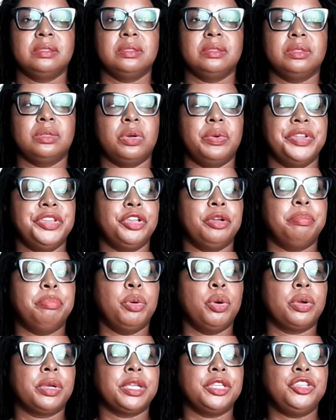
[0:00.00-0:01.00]
or in your
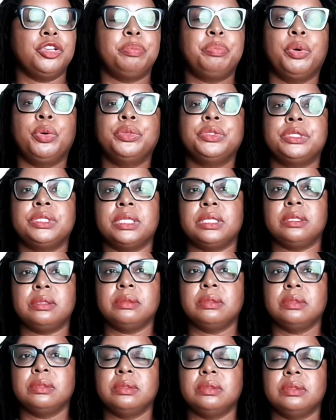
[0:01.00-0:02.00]
book, in your post-it
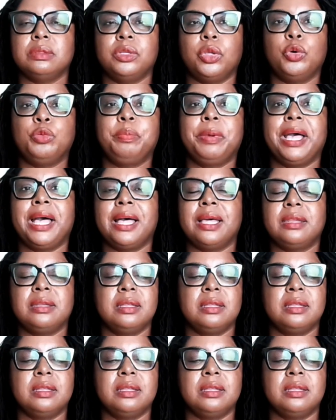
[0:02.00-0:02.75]
notepad,